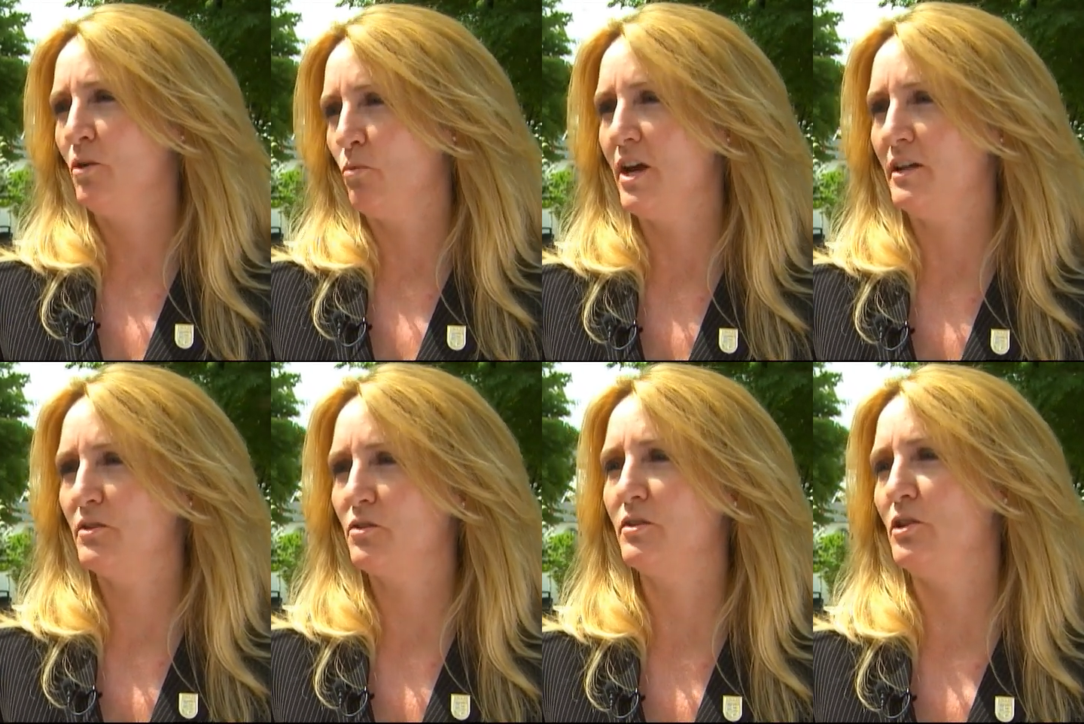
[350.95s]

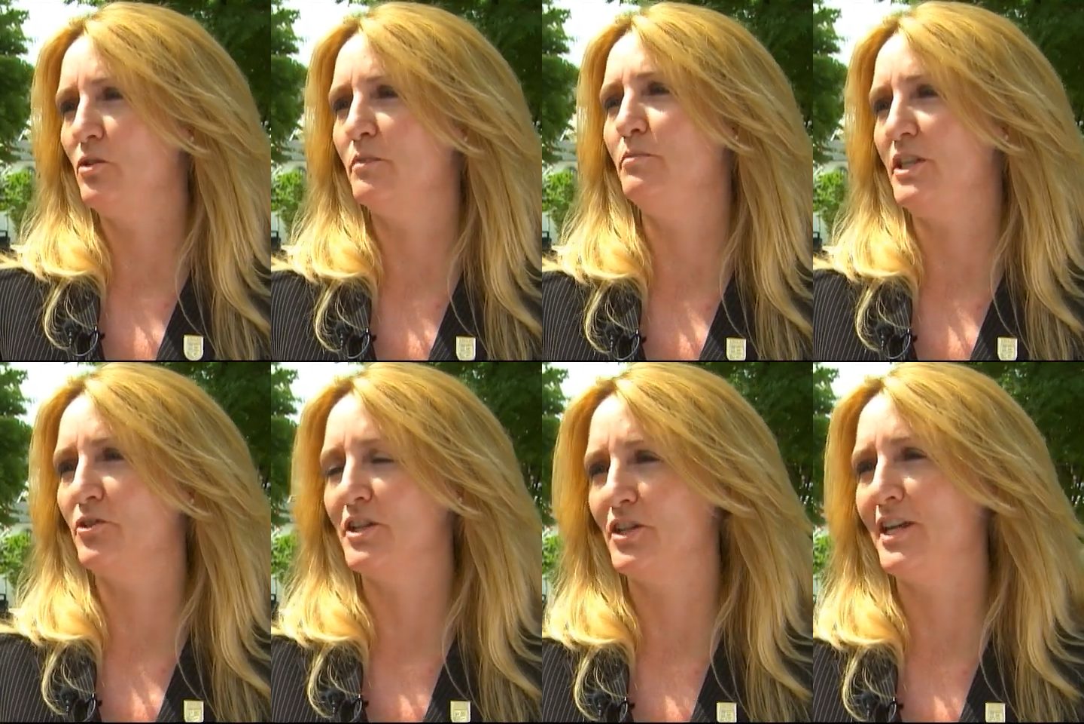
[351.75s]
way so that you can meet
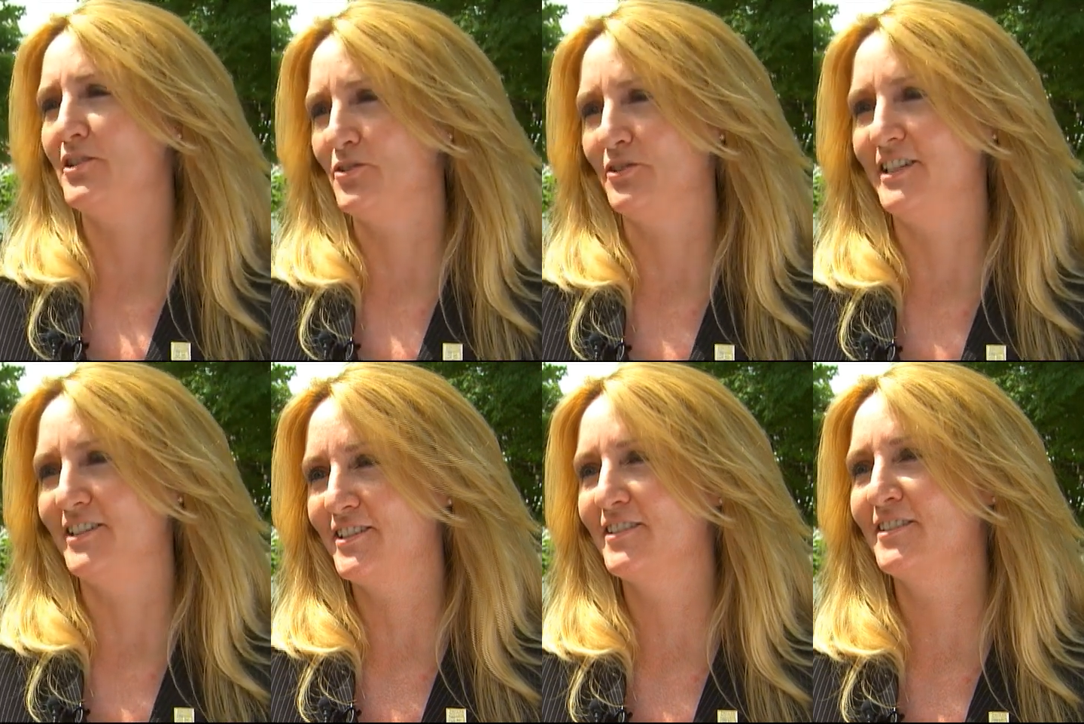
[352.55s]
your educational
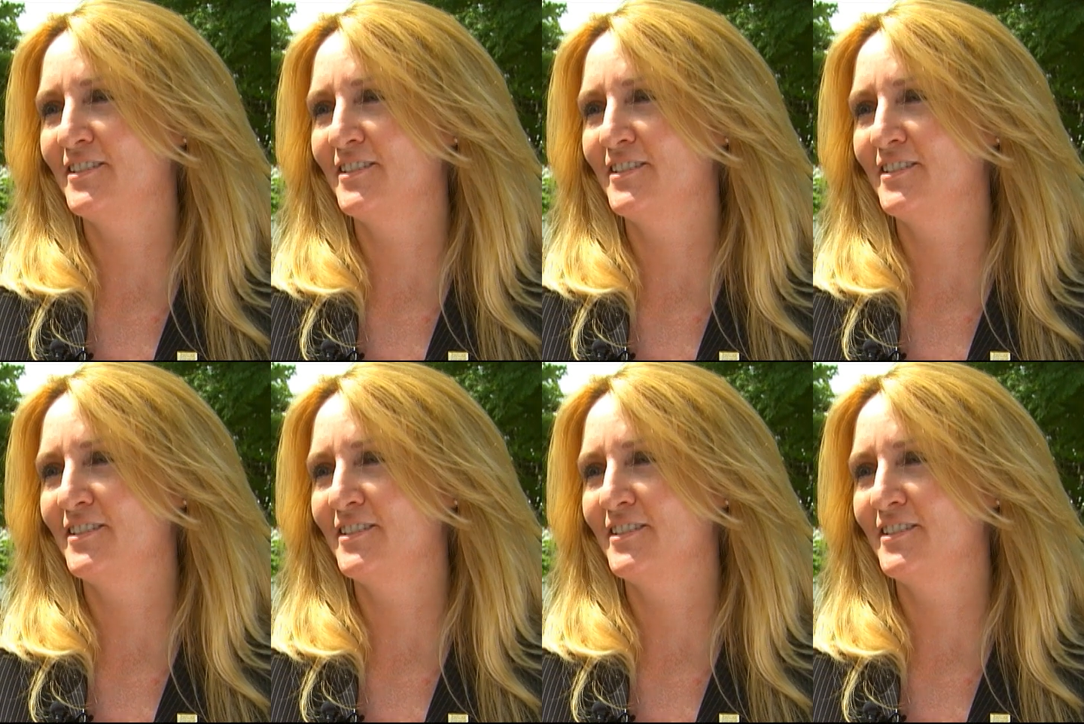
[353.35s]
needs.